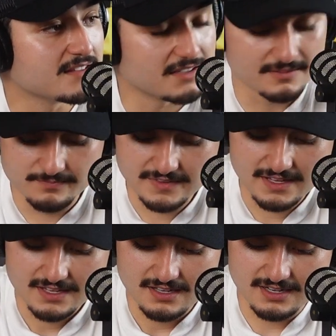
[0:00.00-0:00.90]
Yeah.
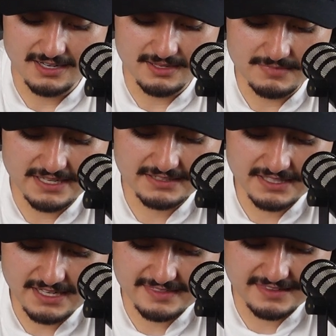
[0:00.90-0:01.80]
And
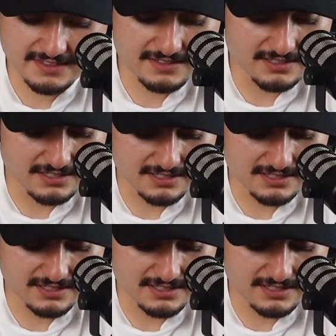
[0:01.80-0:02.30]
then I think